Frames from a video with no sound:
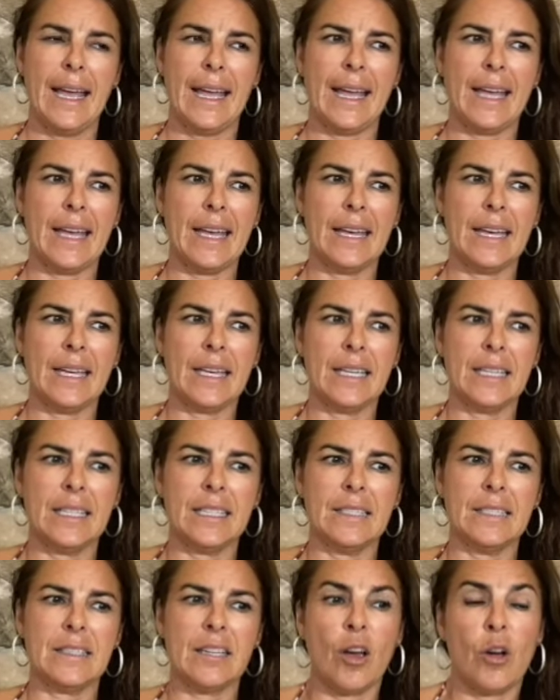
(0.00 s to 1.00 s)

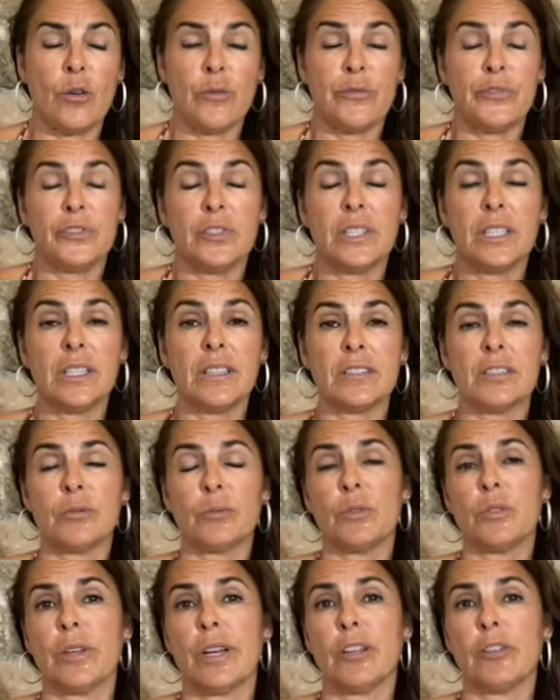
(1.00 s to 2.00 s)
And hopefully this
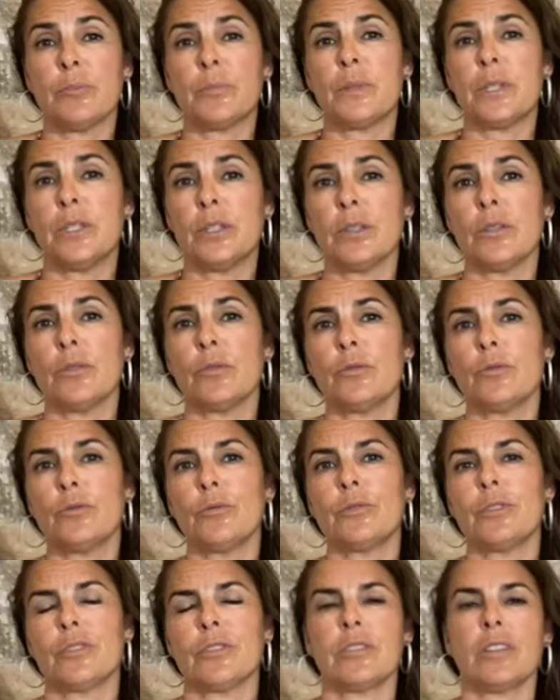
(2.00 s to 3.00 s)
will help
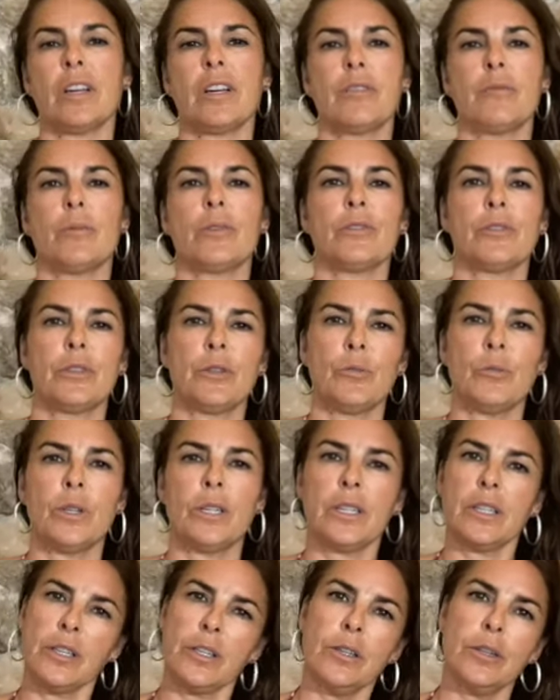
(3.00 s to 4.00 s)
you decide whether you
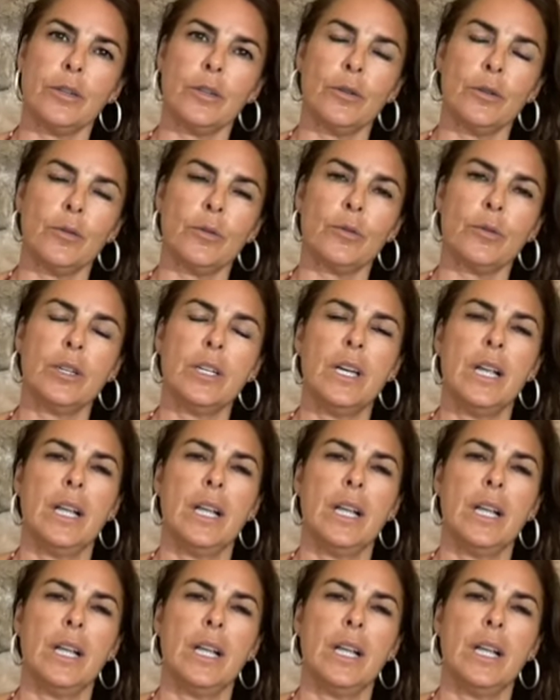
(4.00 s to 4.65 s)
want to go,